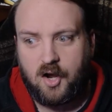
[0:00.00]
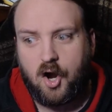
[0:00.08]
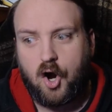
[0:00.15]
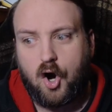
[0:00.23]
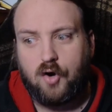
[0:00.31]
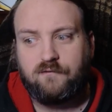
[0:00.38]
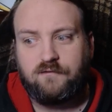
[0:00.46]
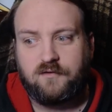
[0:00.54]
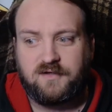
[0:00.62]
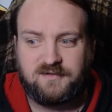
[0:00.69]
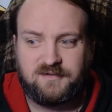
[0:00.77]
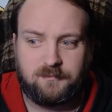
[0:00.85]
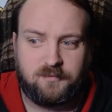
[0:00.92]
overly
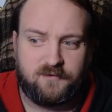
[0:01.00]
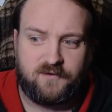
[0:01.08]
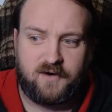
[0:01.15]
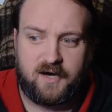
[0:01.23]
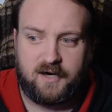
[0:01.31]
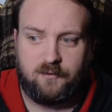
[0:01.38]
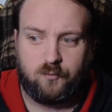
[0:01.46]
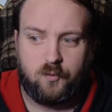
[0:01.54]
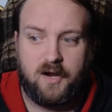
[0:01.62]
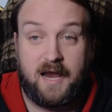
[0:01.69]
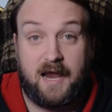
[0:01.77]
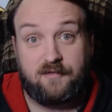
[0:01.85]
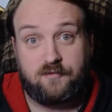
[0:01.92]
simplify what
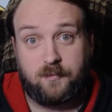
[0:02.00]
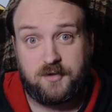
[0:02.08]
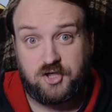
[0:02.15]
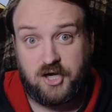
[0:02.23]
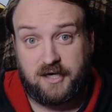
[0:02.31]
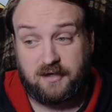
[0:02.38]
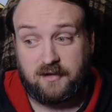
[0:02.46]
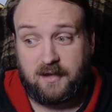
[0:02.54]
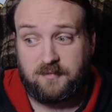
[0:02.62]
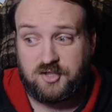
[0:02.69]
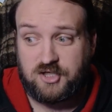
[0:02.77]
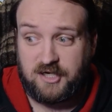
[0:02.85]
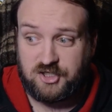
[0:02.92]
anthropogenic climate
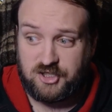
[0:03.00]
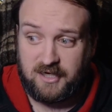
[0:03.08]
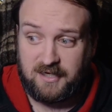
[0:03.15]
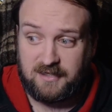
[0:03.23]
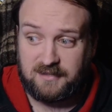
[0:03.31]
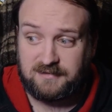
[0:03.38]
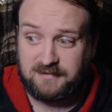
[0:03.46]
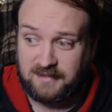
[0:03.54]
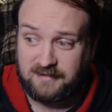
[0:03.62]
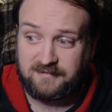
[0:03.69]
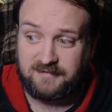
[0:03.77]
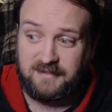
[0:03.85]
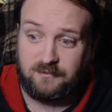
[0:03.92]
change is, it's
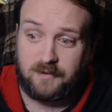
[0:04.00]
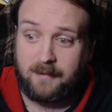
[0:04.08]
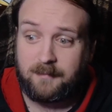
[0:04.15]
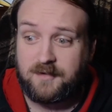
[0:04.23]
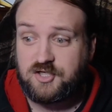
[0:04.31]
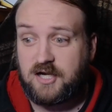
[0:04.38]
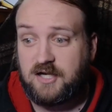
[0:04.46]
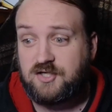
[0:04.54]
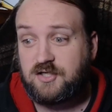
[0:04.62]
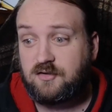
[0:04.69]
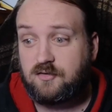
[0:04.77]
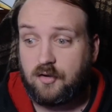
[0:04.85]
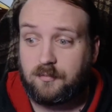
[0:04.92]
the rapid change in
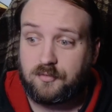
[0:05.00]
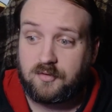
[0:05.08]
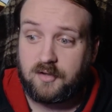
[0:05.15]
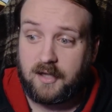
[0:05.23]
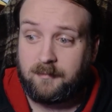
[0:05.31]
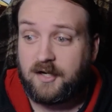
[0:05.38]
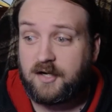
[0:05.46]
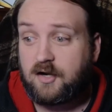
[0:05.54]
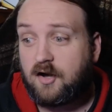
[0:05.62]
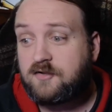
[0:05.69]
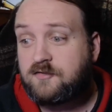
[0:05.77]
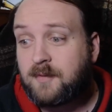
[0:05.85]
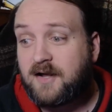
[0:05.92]
global climate
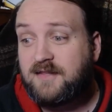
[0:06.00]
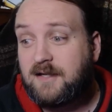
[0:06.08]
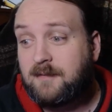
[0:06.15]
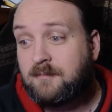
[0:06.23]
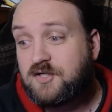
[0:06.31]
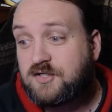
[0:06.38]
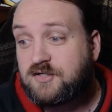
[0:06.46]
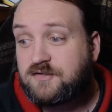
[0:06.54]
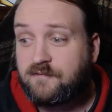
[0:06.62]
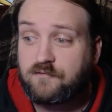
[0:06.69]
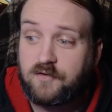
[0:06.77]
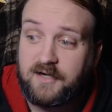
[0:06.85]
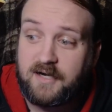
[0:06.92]
caused by the emissions of
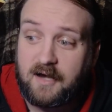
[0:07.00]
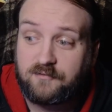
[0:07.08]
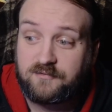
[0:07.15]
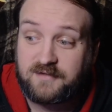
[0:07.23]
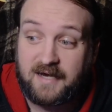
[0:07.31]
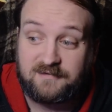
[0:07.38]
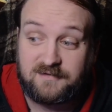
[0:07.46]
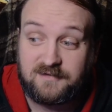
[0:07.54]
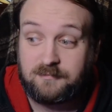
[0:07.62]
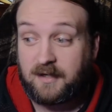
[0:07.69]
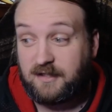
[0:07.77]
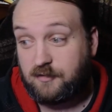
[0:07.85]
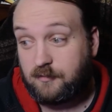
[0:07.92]
greenhouse gases by
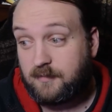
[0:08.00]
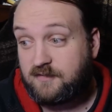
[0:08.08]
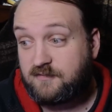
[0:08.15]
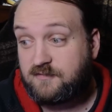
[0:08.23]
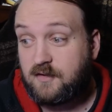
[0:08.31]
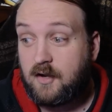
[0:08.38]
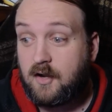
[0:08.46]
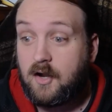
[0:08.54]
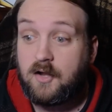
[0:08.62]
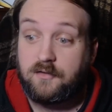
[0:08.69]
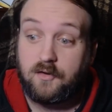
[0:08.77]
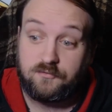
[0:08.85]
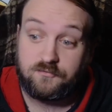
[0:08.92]
humans.
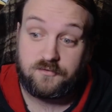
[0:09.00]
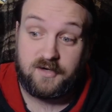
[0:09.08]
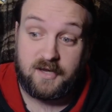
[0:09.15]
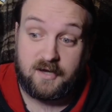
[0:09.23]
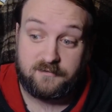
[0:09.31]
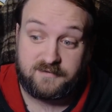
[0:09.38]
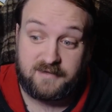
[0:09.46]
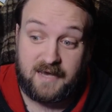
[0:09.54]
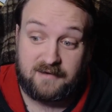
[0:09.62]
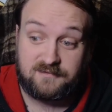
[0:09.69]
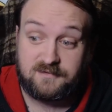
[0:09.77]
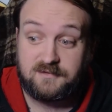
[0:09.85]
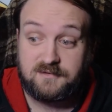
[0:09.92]
Those greenhouse
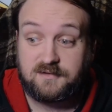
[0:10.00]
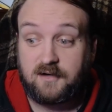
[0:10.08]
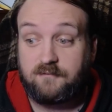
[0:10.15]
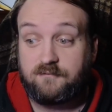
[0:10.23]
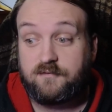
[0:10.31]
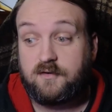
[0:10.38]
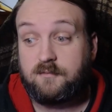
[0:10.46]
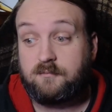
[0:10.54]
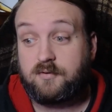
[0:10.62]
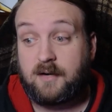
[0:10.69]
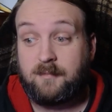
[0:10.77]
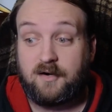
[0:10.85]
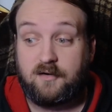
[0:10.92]
gases come from
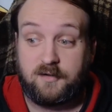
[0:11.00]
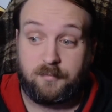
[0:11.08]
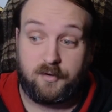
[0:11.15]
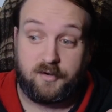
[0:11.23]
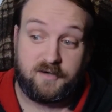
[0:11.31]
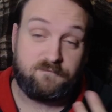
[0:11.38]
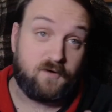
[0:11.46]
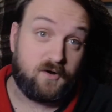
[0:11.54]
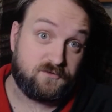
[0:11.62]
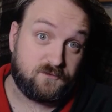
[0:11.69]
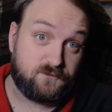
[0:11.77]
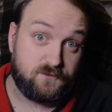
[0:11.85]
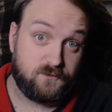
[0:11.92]
primarily burning
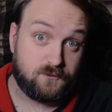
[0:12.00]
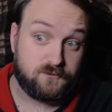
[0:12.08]
fossil fuels,